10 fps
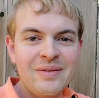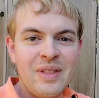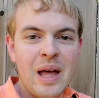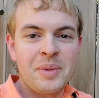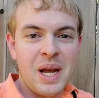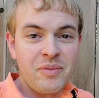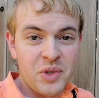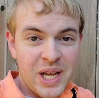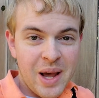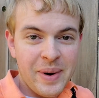I'm Tom from
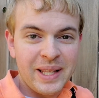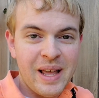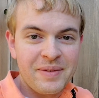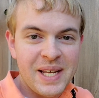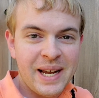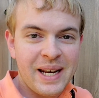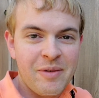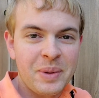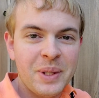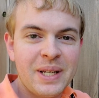DIY Life Tech, and
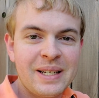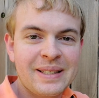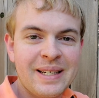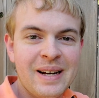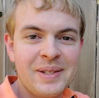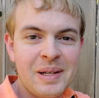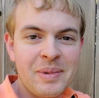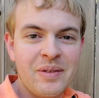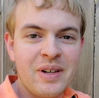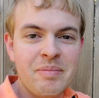I've been looking at the concept
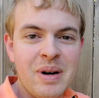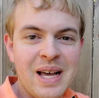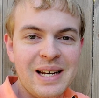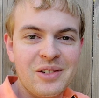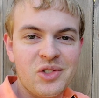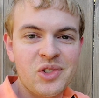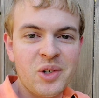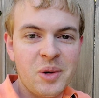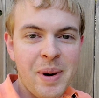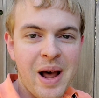of combining
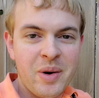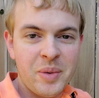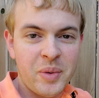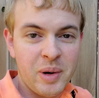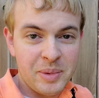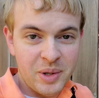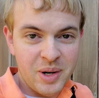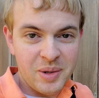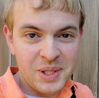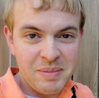solar power with
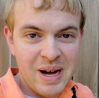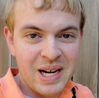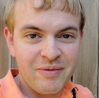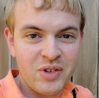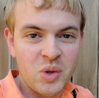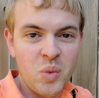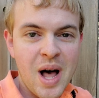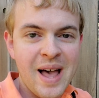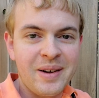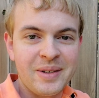cryptocurrency mining for a
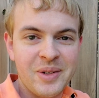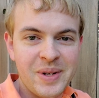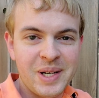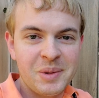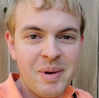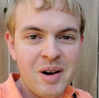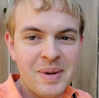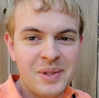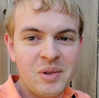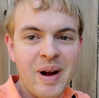while and doing
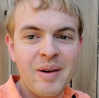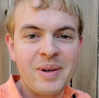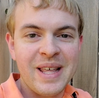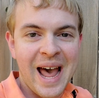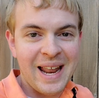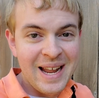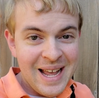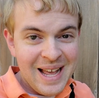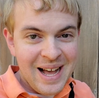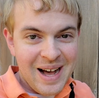experiments around that.
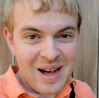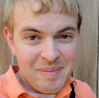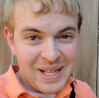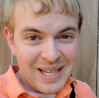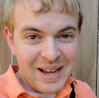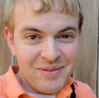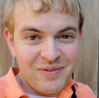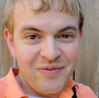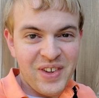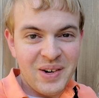But I think I've
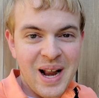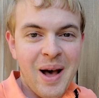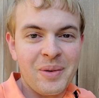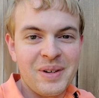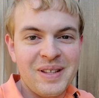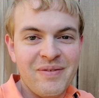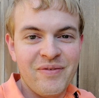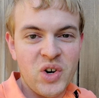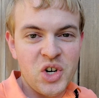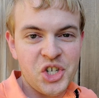figured out the
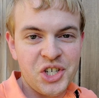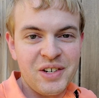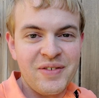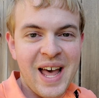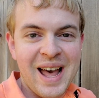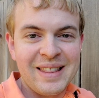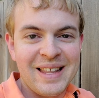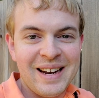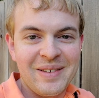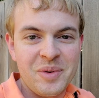version of
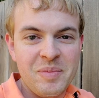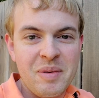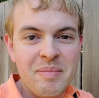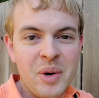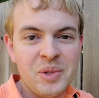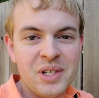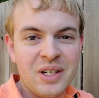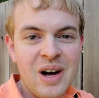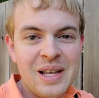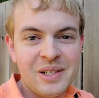that would be most
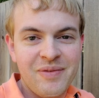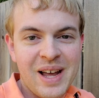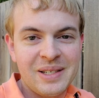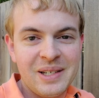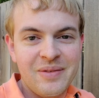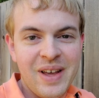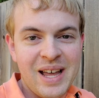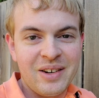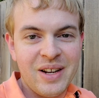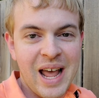cost effective
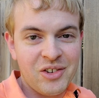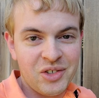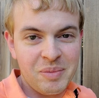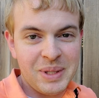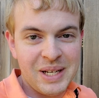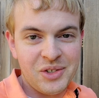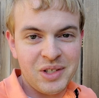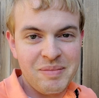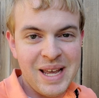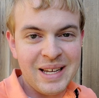and could actually
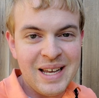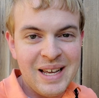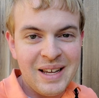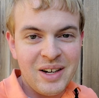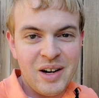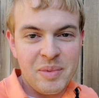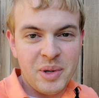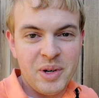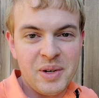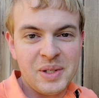potentially make
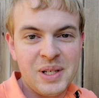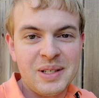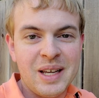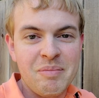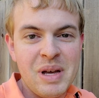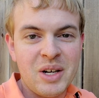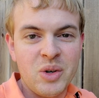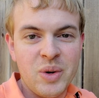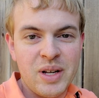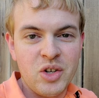cryptocurrencies like
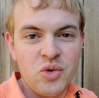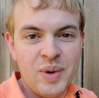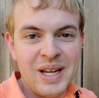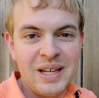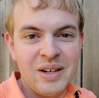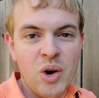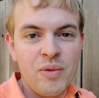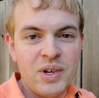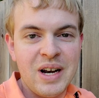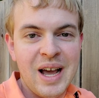Bitcoin green
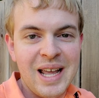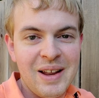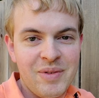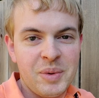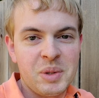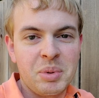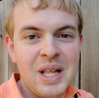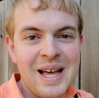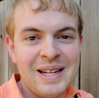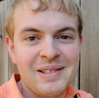overnight if it was
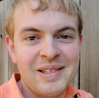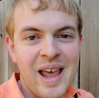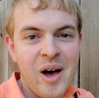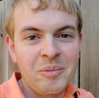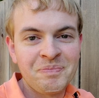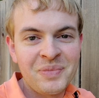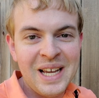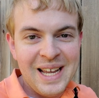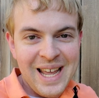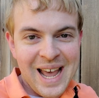applied at scale.
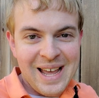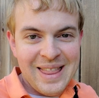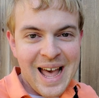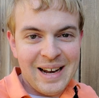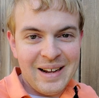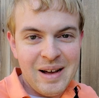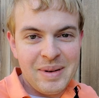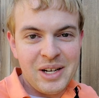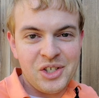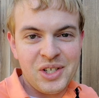And that
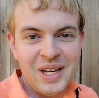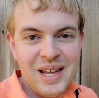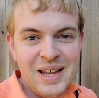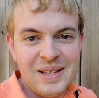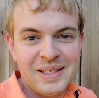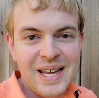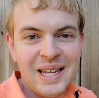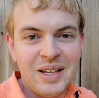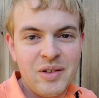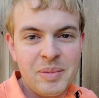combination is
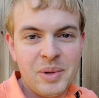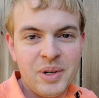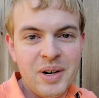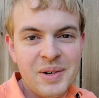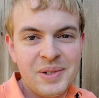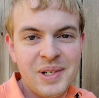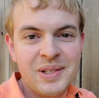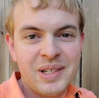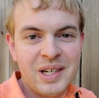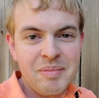taking
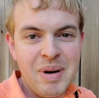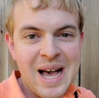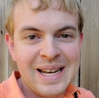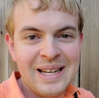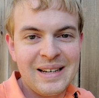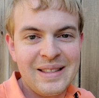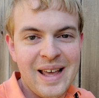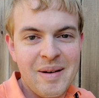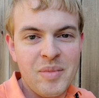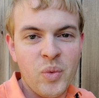cryptocurrencies and combining
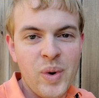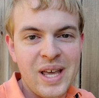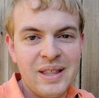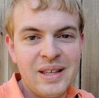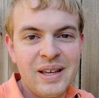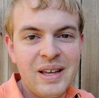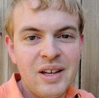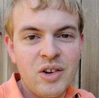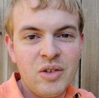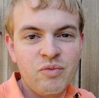them with
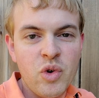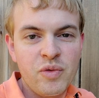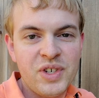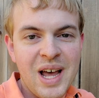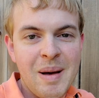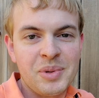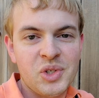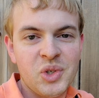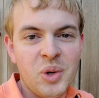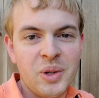rooftop
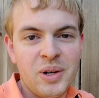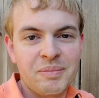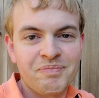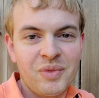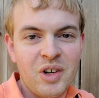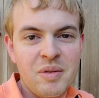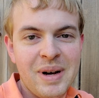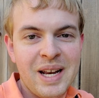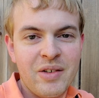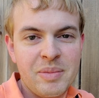solar,
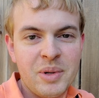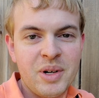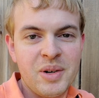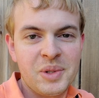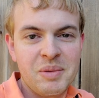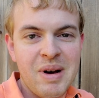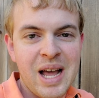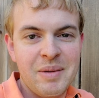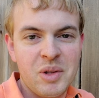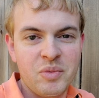combining cryptocurrency
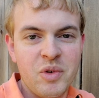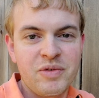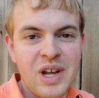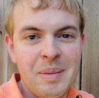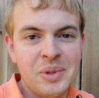mining with rooftop